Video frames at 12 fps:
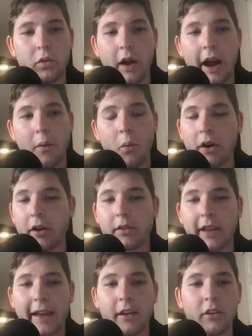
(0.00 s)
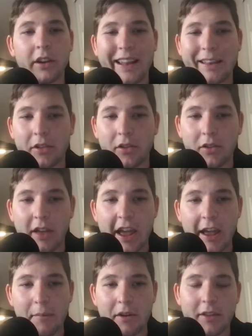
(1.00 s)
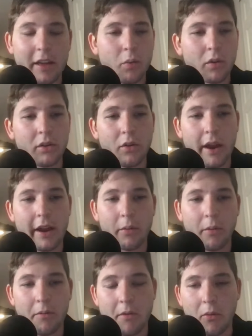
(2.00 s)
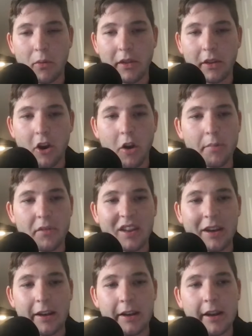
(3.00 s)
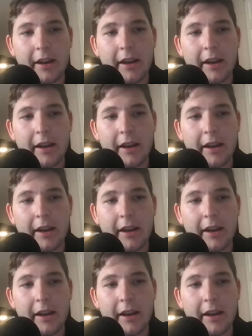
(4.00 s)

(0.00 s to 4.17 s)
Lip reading: I want to take a look at the scheme because that's where Lou Anarumo really comes in.